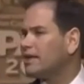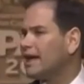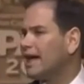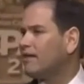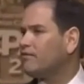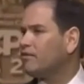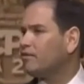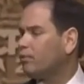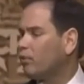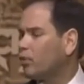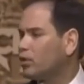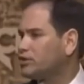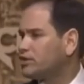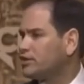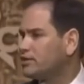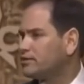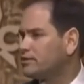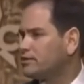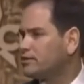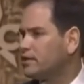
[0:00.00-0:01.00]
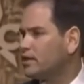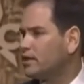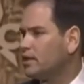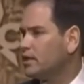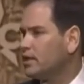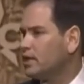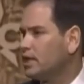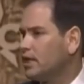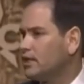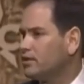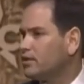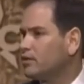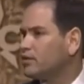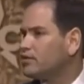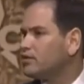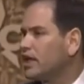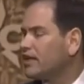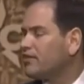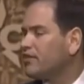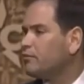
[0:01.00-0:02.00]
to have abortions. There is
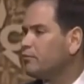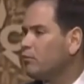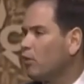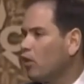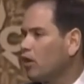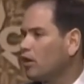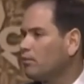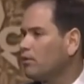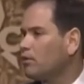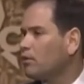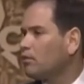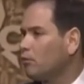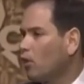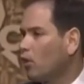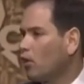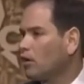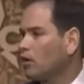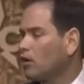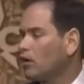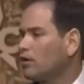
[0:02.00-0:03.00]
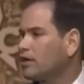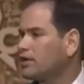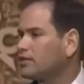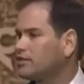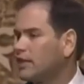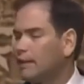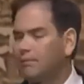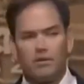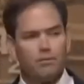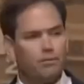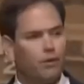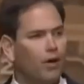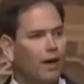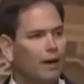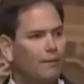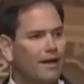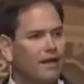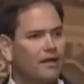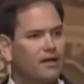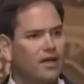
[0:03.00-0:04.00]
nothing moral or acceptable
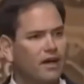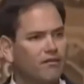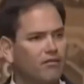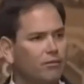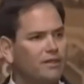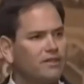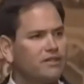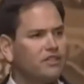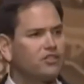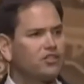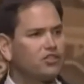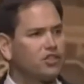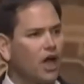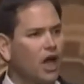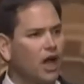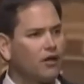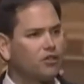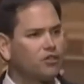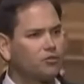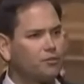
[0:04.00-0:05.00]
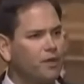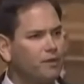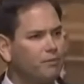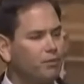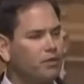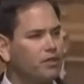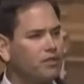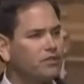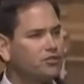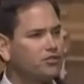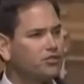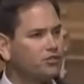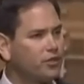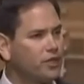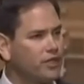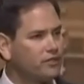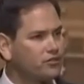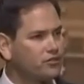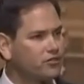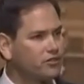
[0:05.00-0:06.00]
about a government that slaughters people in the
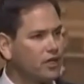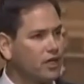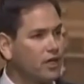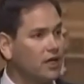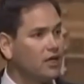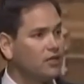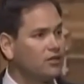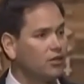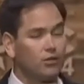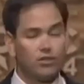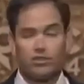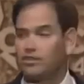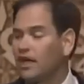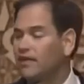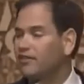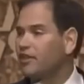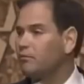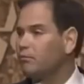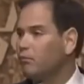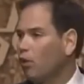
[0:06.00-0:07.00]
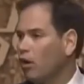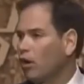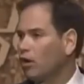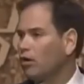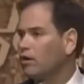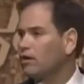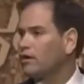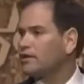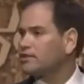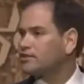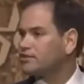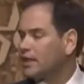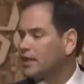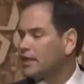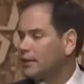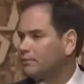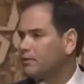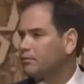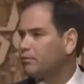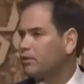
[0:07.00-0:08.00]
streets. There is nothing moral or
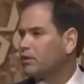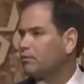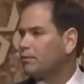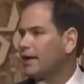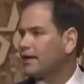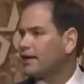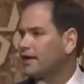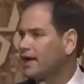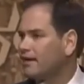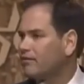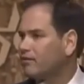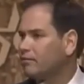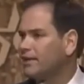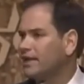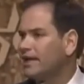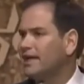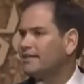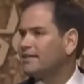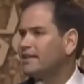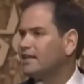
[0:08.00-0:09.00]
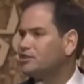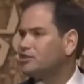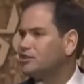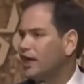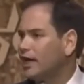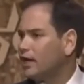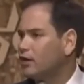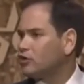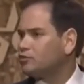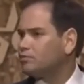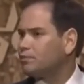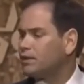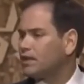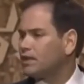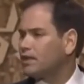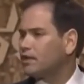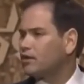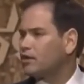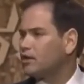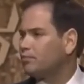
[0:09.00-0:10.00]
acceptable about a government that jails
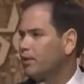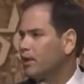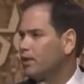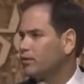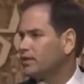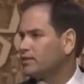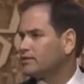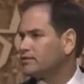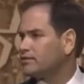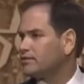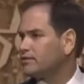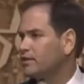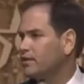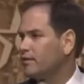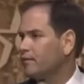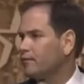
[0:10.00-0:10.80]
political opponents.